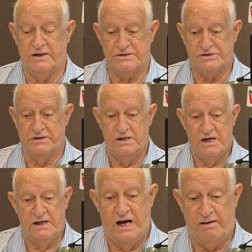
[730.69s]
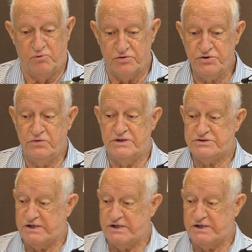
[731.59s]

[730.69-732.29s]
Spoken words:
I said, "I'm going to do this."